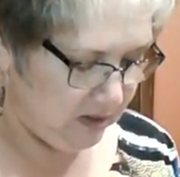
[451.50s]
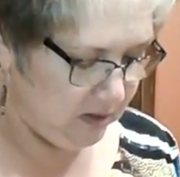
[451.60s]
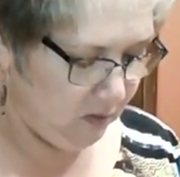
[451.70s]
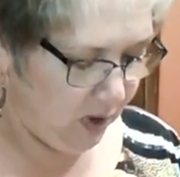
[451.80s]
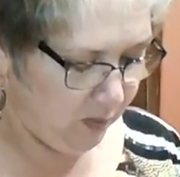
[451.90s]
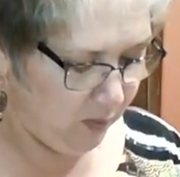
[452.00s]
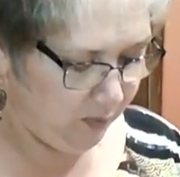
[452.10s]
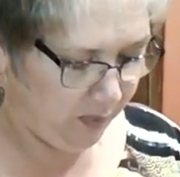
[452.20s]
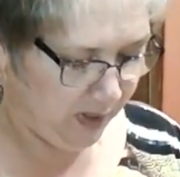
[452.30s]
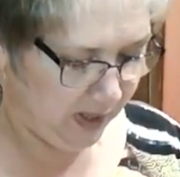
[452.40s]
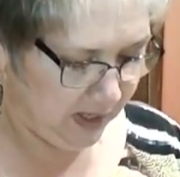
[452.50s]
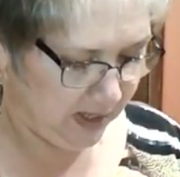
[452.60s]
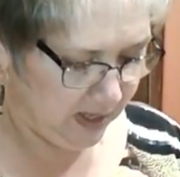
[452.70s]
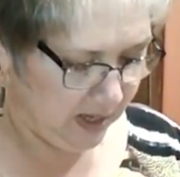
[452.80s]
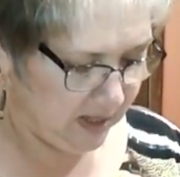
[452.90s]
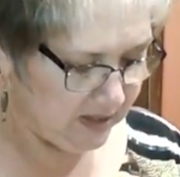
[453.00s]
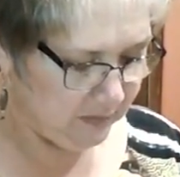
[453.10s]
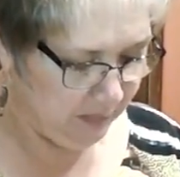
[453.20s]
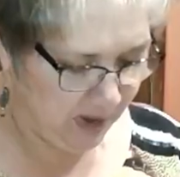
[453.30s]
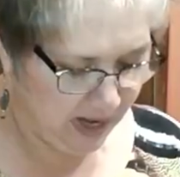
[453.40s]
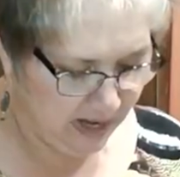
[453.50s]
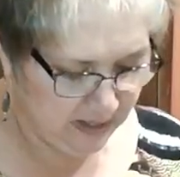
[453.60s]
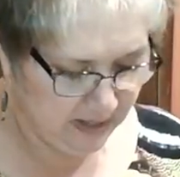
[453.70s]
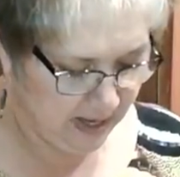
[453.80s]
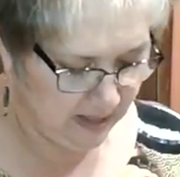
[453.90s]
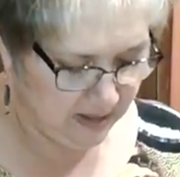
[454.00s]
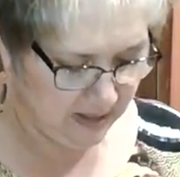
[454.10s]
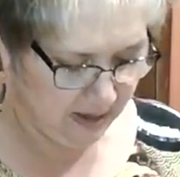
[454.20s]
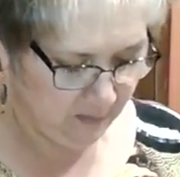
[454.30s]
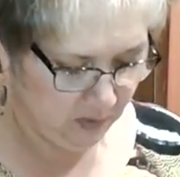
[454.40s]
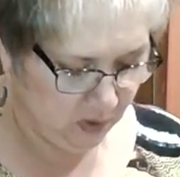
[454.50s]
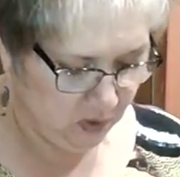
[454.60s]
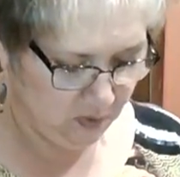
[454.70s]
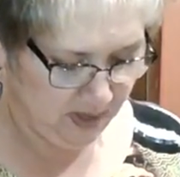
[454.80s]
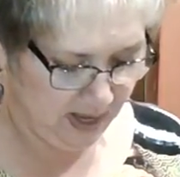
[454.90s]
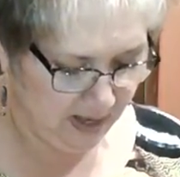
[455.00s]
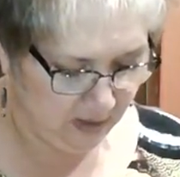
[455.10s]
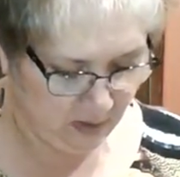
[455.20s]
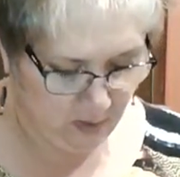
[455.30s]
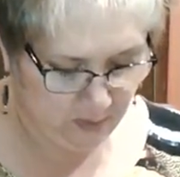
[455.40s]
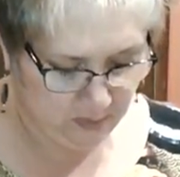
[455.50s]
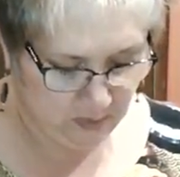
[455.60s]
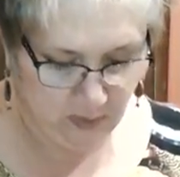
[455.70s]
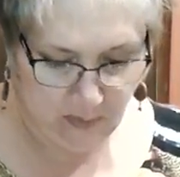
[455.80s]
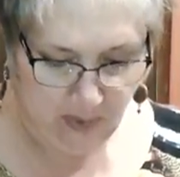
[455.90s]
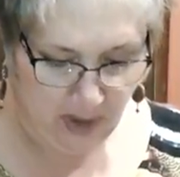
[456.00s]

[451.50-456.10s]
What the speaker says: So I will pick a spot, and I think I'm going to do that close to the